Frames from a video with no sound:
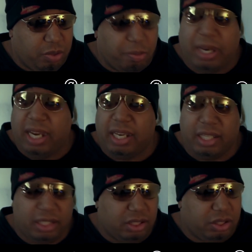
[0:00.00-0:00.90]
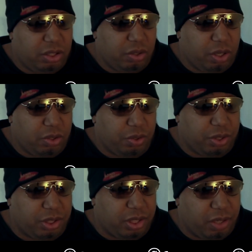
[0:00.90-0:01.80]
meetings, you do all sorts
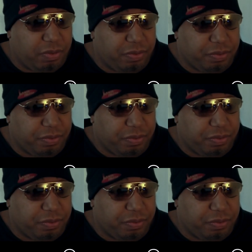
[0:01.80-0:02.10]
of stuff.